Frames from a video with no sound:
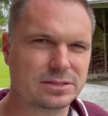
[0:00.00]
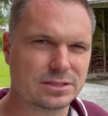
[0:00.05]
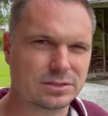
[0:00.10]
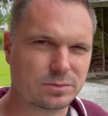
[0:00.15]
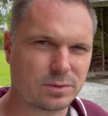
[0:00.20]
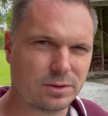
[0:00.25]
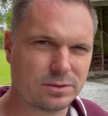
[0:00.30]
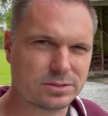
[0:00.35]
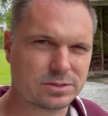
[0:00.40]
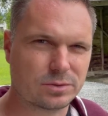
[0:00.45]
as
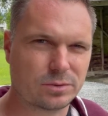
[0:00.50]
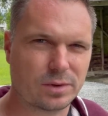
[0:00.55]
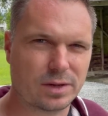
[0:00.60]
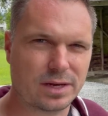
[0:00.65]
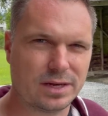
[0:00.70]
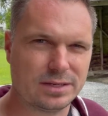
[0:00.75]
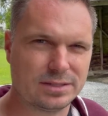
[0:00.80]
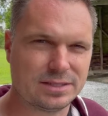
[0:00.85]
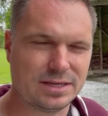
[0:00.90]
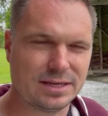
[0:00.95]
well as the
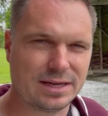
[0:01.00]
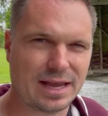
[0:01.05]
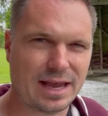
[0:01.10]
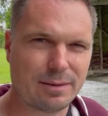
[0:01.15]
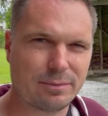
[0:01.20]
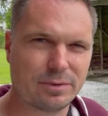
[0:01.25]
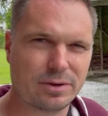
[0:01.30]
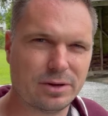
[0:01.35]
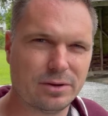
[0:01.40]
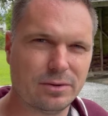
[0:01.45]
1.8T
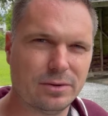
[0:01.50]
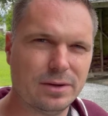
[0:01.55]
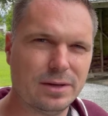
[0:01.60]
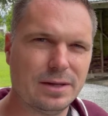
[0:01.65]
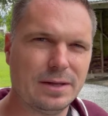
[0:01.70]
cabrio.